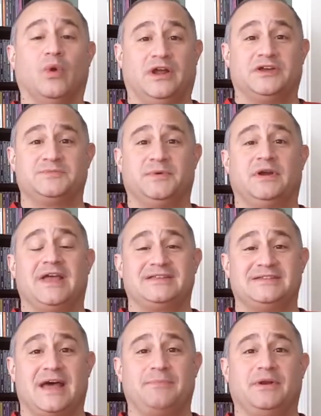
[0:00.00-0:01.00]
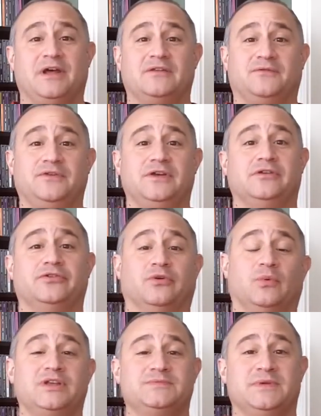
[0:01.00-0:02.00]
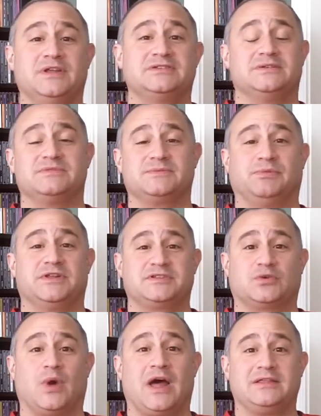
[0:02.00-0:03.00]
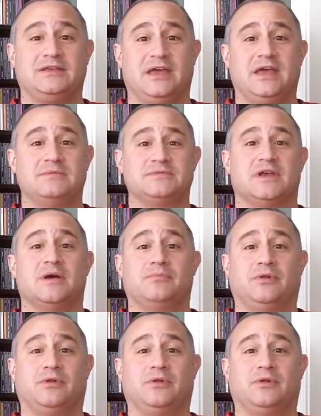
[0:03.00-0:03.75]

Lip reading: when Ellsbury has not been on the field or when he's been in some split squad games